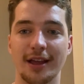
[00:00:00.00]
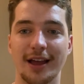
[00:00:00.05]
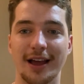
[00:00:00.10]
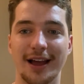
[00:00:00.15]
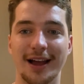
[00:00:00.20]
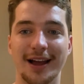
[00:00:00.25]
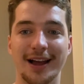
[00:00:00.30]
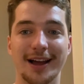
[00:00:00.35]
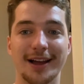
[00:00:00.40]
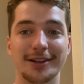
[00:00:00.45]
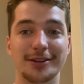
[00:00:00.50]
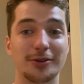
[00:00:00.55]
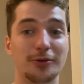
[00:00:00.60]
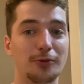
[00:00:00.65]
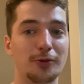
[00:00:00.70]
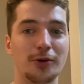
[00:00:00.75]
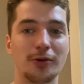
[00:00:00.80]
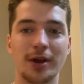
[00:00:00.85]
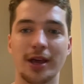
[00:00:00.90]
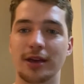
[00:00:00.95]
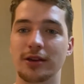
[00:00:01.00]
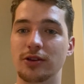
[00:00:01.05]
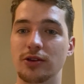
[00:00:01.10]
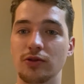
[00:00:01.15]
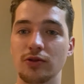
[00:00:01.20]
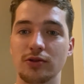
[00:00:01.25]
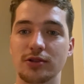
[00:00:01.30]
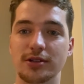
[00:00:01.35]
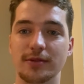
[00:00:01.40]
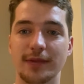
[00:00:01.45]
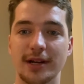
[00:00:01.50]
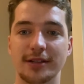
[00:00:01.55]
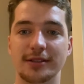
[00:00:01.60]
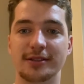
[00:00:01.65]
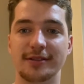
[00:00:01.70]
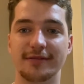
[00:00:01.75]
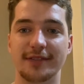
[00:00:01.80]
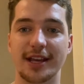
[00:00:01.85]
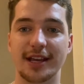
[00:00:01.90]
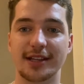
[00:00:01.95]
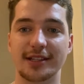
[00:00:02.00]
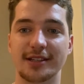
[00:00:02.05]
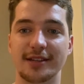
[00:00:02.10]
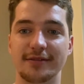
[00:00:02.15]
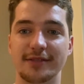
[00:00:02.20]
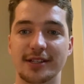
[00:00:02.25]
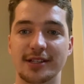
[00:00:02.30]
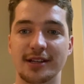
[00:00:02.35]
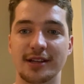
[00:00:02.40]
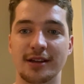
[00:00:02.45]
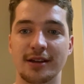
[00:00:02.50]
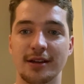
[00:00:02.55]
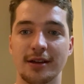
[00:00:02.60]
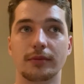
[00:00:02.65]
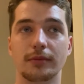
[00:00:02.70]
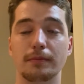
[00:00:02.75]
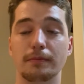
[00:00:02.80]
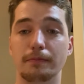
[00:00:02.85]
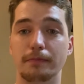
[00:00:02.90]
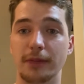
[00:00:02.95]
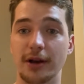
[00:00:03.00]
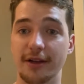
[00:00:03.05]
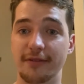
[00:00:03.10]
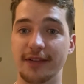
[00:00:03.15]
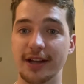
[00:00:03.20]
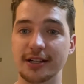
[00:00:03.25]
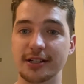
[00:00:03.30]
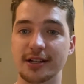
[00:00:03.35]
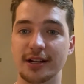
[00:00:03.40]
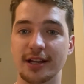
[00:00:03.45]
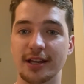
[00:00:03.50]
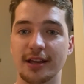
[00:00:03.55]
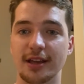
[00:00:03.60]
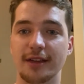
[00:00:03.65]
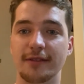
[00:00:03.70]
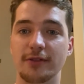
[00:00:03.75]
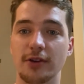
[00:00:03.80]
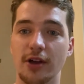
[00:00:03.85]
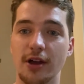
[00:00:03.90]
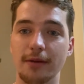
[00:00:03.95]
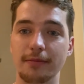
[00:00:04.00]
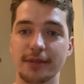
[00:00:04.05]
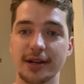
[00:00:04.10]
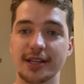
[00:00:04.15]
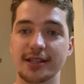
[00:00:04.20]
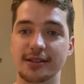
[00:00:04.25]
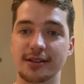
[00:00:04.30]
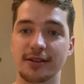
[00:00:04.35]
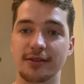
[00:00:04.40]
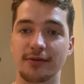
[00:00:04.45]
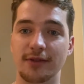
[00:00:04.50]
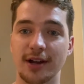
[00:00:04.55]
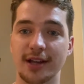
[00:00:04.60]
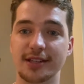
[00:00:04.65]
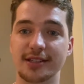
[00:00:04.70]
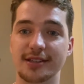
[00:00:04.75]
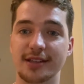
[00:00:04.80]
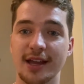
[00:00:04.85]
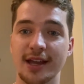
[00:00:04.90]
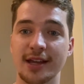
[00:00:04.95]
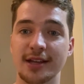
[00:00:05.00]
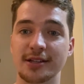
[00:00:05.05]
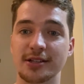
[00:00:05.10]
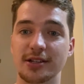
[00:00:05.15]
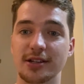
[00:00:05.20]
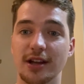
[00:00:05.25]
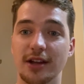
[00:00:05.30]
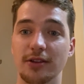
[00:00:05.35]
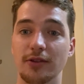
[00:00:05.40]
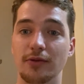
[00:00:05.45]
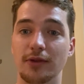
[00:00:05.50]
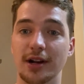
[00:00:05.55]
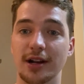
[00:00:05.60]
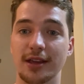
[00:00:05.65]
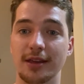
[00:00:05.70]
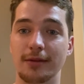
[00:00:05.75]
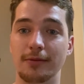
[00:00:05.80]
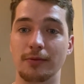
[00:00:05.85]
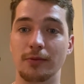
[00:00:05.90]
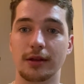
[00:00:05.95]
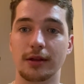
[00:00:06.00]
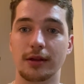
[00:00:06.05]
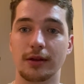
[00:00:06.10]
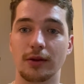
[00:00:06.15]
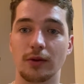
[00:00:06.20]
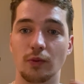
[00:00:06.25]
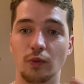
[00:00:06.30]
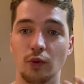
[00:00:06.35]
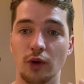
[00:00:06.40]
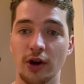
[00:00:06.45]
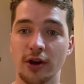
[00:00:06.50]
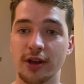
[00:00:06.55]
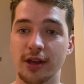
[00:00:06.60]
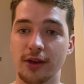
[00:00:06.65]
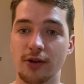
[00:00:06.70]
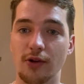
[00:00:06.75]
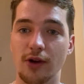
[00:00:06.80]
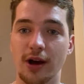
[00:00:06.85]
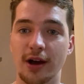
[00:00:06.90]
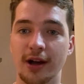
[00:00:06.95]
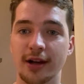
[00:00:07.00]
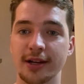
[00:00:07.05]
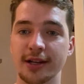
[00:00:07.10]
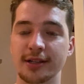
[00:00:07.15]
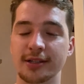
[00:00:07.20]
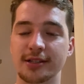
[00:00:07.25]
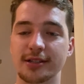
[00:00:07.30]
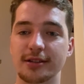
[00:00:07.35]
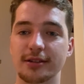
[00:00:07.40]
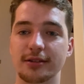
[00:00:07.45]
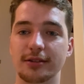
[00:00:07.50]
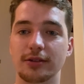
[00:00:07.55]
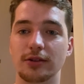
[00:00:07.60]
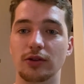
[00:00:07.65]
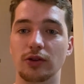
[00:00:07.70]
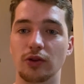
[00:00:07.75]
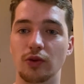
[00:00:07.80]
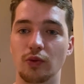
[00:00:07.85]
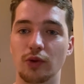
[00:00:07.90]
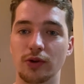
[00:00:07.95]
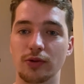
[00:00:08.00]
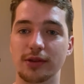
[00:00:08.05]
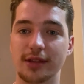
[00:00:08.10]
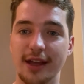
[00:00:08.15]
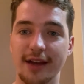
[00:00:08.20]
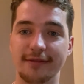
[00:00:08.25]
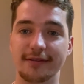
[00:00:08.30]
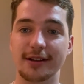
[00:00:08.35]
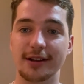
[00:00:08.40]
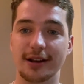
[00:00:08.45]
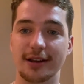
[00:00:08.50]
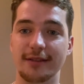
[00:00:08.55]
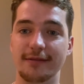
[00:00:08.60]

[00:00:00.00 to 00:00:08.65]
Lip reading: and you will get huge amounts of negativity. But eventually, if your company's at the right stage and you're really working your hardest, you will definitely